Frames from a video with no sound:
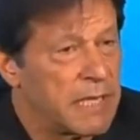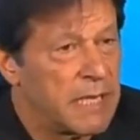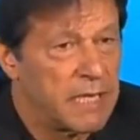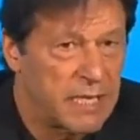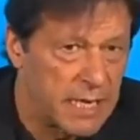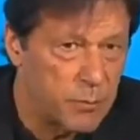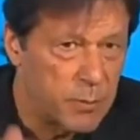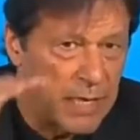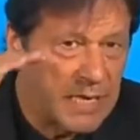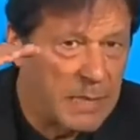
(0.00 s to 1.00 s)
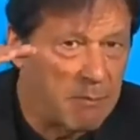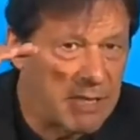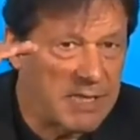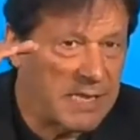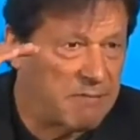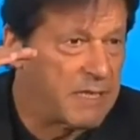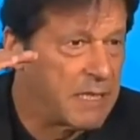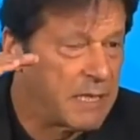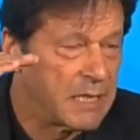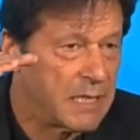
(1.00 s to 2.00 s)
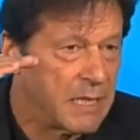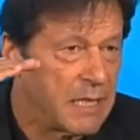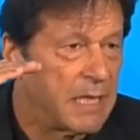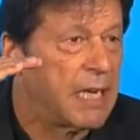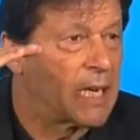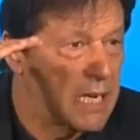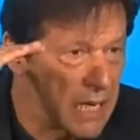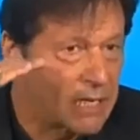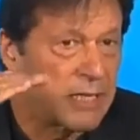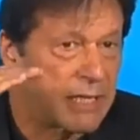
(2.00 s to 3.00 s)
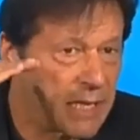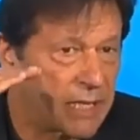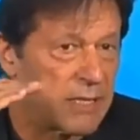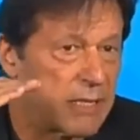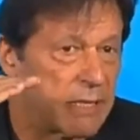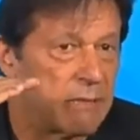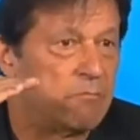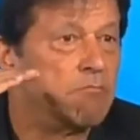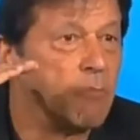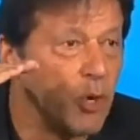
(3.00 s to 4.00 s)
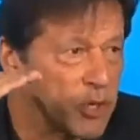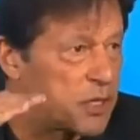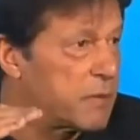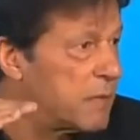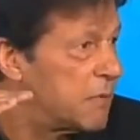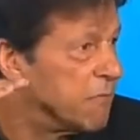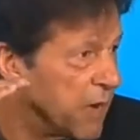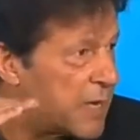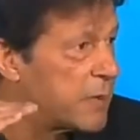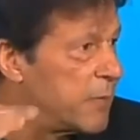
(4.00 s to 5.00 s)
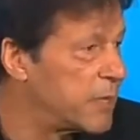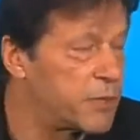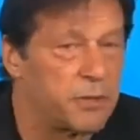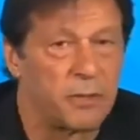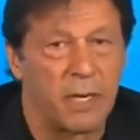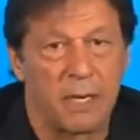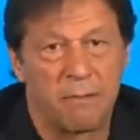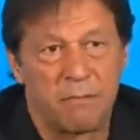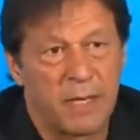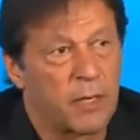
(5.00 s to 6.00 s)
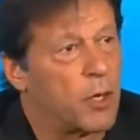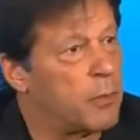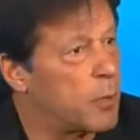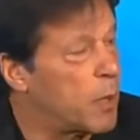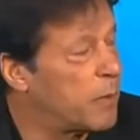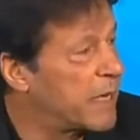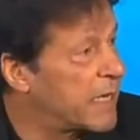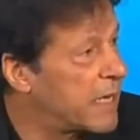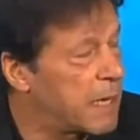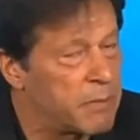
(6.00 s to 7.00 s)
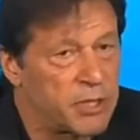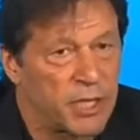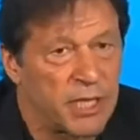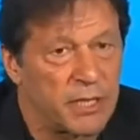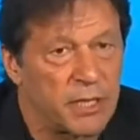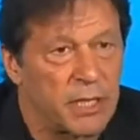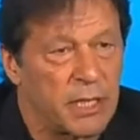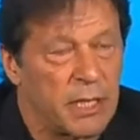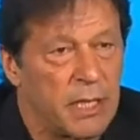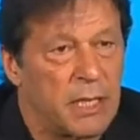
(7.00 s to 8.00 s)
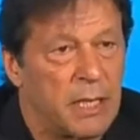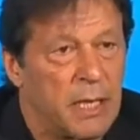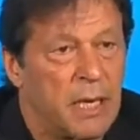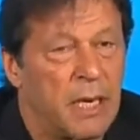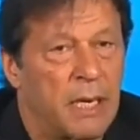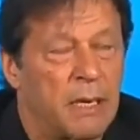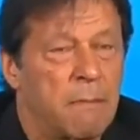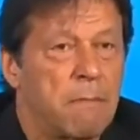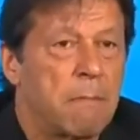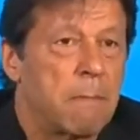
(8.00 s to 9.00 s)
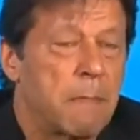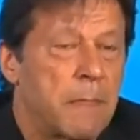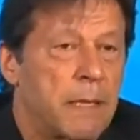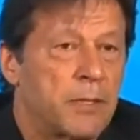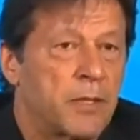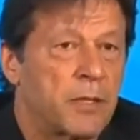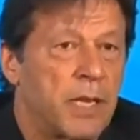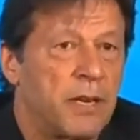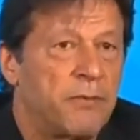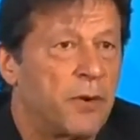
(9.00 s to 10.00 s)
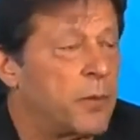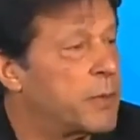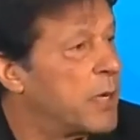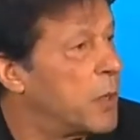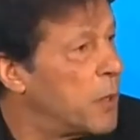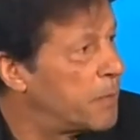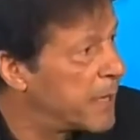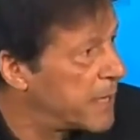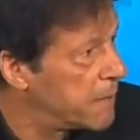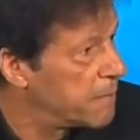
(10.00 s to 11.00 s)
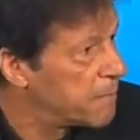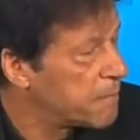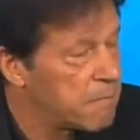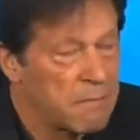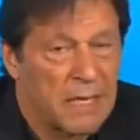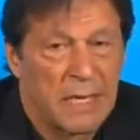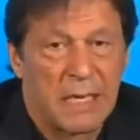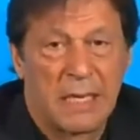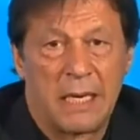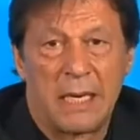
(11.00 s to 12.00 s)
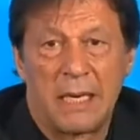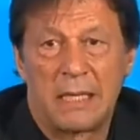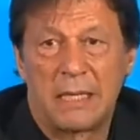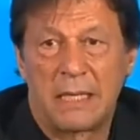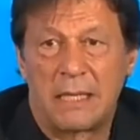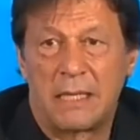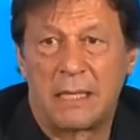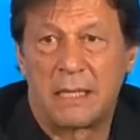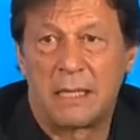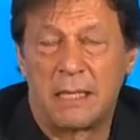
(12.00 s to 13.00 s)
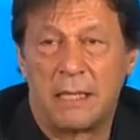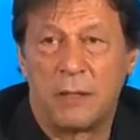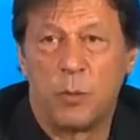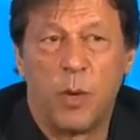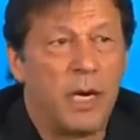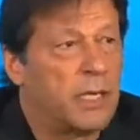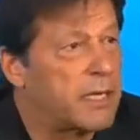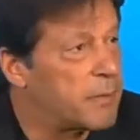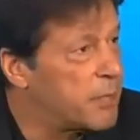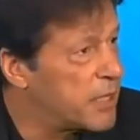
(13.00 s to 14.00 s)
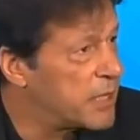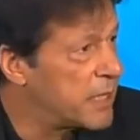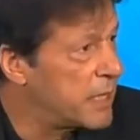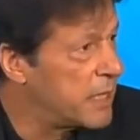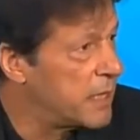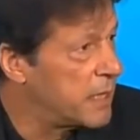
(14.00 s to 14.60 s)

Yet we are number 7 country that is most vulnerable to global warming and climate change. So therefore we are hoping that the world community